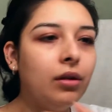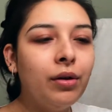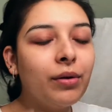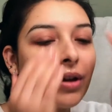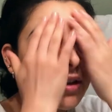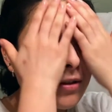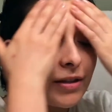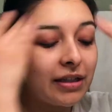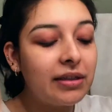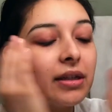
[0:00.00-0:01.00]
Okay, you
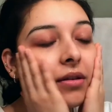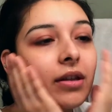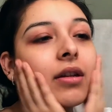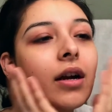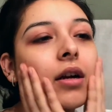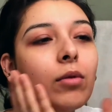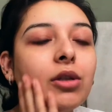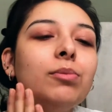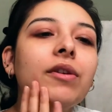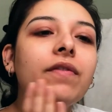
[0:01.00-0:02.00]
guys, now that I
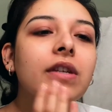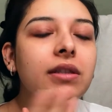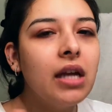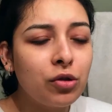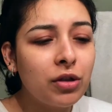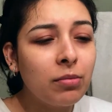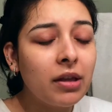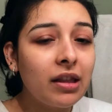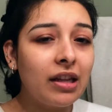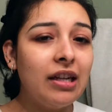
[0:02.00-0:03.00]
wash my face, so
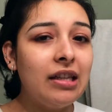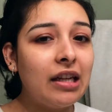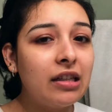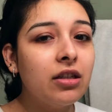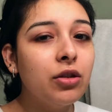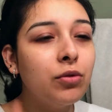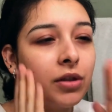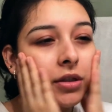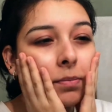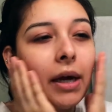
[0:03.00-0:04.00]
something that I like to do
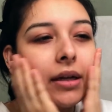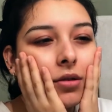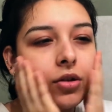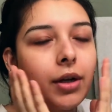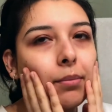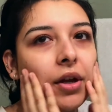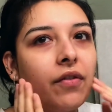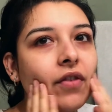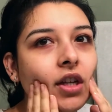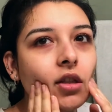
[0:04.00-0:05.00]
is pat dry my
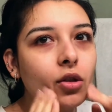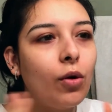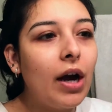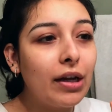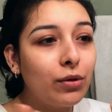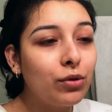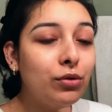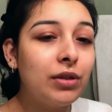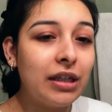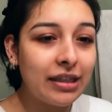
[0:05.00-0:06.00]
face so I don't
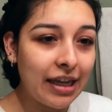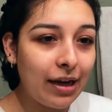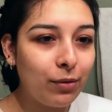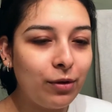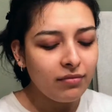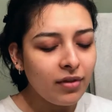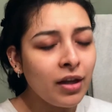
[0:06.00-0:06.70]
use a towel.